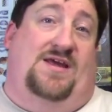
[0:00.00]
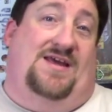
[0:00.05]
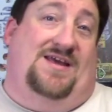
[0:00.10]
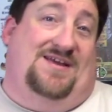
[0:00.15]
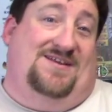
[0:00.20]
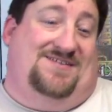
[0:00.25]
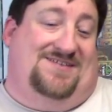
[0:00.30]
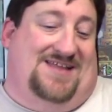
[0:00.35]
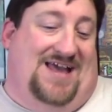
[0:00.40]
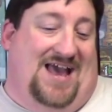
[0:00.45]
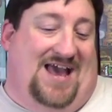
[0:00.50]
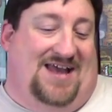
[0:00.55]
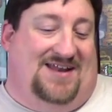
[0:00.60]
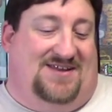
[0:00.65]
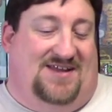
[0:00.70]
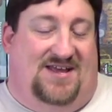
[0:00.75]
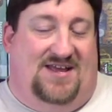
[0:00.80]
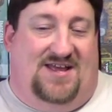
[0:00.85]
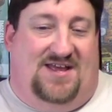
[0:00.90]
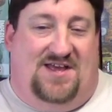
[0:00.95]
is
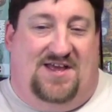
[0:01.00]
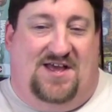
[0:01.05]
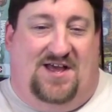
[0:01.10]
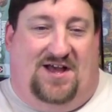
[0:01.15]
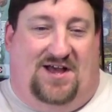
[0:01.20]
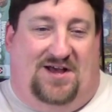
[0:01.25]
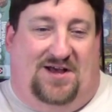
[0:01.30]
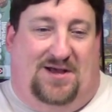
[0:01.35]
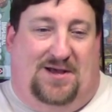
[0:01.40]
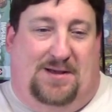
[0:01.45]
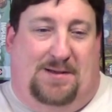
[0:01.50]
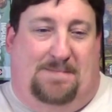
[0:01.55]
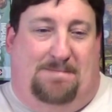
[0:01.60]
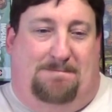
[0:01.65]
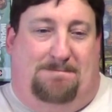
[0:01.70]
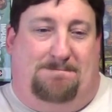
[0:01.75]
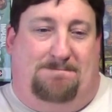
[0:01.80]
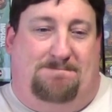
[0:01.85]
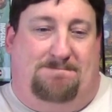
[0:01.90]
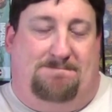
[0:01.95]
that
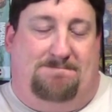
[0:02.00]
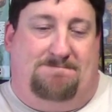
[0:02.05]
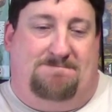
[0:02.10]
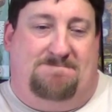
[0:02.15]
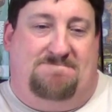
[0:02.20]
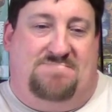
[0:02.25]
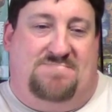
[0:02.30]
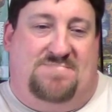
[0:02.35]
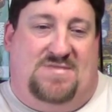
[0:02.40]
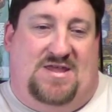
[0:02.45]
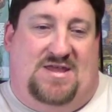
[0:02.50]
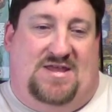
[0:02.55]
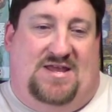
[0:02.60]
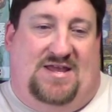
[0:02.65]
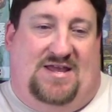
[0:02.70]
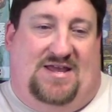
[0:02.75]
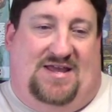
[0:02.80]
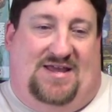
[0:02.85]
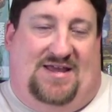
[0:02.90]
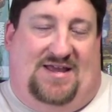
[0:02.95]
um,
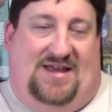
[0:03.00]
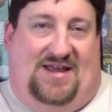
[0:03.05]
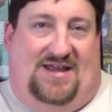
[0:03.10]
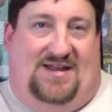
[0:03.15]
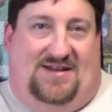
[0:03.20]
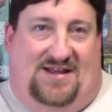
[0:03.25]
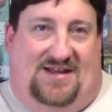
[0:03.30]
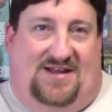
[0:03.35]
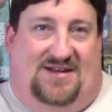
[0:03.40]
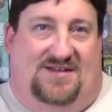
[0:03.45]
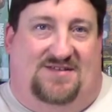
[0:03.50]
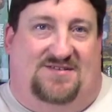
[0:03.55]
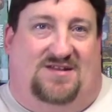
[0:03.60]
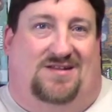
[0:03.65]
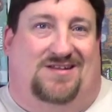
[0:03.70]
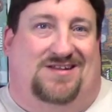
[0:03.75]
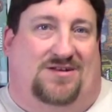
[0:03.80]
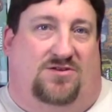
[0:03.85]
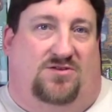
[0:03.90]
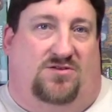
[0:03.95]
it, it is a
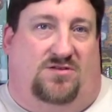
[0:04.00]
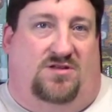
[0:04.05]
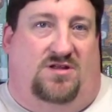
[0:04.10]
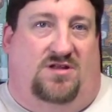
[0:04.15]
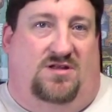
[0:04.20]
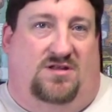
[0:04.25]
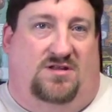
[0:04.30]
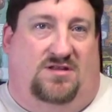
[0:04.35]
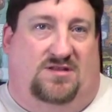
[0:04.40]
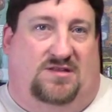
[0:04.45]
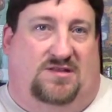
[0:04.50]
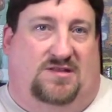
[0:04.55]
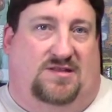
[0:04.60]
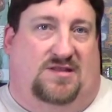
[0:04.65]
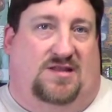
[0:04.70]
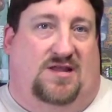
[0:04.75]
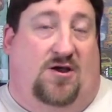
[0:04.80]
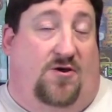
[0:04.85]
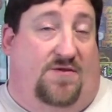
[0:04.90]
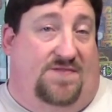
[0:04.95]
little
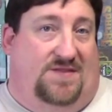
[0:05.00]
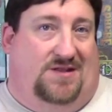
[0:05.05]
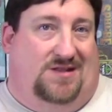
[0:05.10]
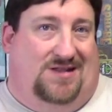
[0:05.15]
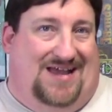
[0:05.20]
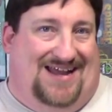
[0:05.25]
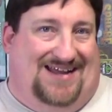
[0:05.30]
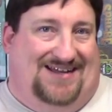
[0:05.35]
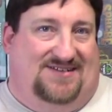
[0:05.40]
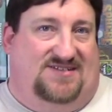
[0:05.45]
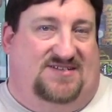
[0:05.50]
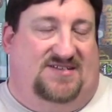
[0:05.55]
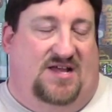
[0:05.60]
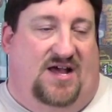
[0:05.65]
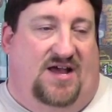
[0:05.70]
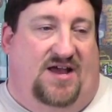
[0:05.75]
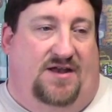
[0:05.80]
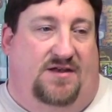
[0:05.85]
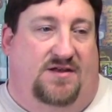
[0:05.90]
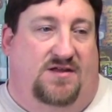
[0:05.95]
on the light
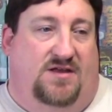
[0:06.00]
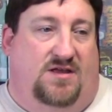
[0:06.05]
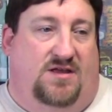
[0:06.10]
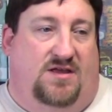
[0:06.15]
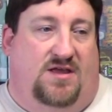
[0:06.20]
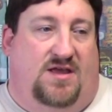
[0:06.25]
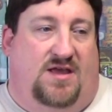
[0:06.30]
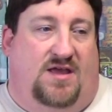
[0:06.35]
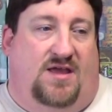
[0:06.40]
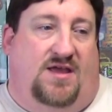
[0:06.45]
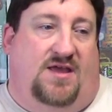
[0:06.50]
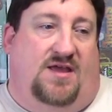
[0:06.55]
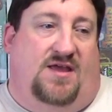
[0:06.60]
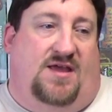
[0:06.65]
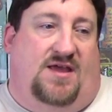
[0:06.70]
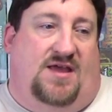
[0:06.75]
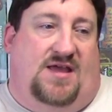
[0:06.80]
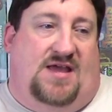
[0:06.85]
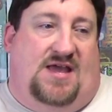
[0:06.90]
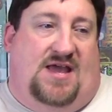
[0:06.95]
side
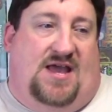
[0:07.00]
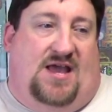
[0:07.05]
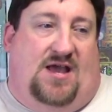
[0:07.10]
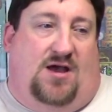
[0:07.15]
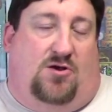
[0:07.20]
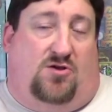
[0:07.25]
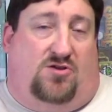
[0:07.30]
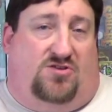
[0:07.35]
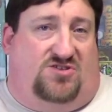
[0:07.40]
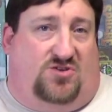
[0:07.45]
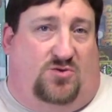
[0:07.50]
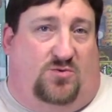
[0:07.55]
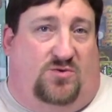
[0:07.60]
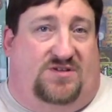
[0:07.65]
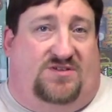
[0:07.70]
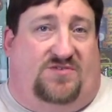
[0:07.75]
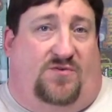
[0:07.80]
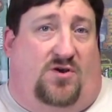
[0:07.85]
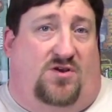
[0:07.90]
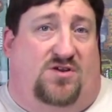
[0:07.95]
also,
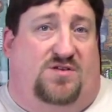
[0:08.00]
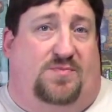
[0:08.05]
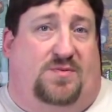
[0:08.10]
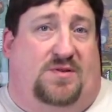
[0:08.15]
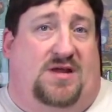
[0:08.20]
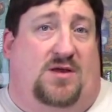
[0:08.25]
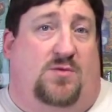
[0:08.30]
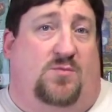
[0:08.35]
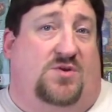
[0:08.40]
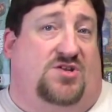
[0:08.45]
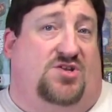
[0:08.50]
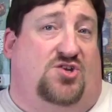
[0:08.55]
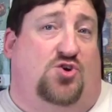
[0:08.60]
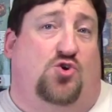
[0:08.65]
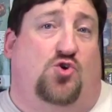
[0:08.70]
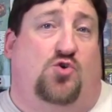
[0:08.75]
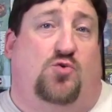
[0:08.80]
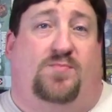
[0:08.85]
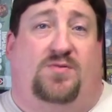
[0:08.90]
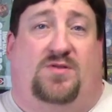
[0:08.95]
as far as playing with
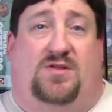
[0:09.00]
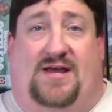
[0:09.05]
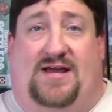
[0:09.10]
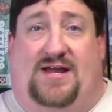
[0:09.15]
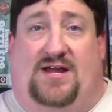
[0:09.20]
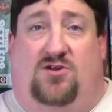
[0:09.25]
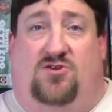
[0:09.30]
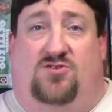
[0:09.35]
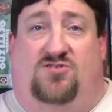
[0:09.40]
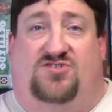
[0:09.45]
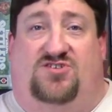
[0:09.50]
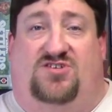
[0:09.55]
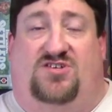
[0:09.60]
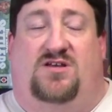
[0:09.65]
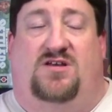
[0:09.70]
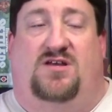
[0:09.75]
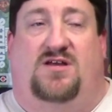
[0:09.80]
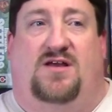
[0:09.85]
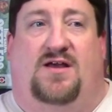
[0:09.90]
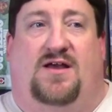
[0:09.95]
two players,
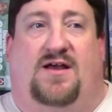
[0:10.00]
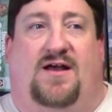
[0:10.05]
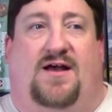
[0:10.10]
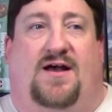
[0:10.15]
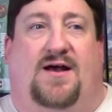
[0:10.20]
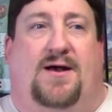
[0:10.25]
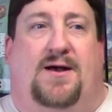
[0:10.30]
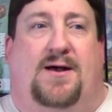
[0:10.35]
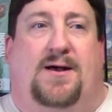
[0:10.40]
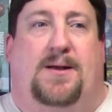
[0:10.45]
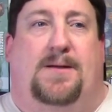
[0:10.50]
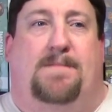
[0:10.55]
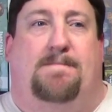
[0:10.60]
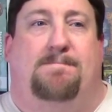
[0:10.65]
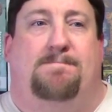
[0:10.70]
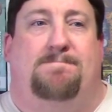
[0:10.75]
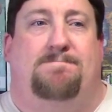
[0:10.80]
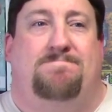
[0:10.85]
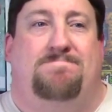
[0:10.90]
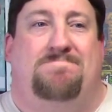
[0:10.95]

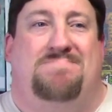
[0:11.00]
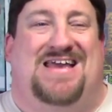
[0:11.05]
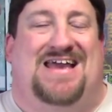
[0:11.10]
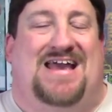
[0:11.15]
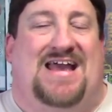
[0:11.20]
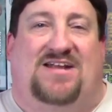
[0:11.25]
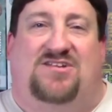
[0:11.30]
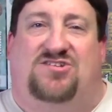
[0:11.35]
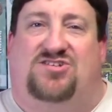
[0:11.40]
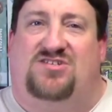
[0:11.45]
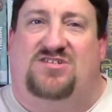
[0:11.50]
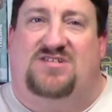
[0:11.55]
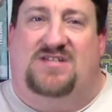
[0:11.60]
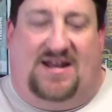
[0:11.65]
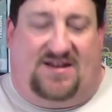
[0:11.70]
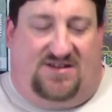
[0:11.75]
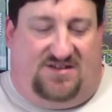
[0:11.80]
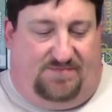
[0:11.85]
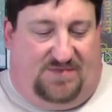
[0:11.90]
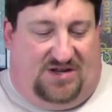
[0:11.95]
um, it's just
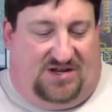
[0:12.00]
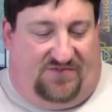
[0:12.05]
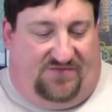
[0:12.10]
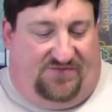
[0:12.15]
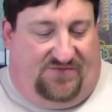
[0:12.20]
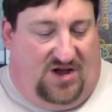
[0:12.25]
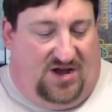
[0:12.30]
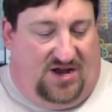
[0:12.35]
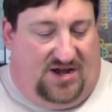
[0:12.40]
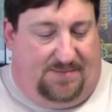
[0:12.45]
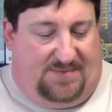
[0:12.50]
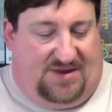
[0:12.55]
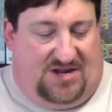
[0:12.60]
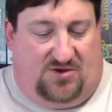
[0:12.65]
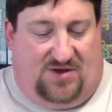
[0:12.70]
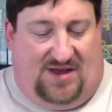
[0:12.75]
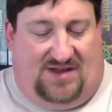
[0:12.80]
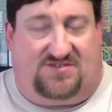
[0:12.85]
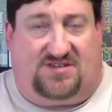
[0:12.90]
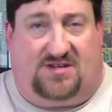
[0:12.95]
not as much fun. I mean,
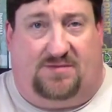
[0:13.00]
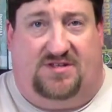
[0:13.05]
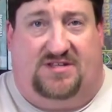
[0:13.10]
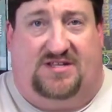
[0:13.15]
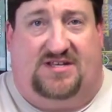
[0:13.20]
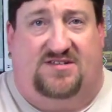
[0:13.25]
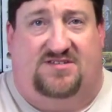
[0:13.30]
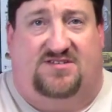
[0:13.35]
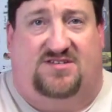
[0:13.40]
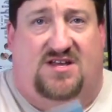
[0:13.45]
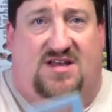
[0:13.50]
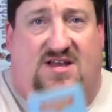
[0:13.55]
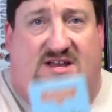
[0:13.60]
you have some of these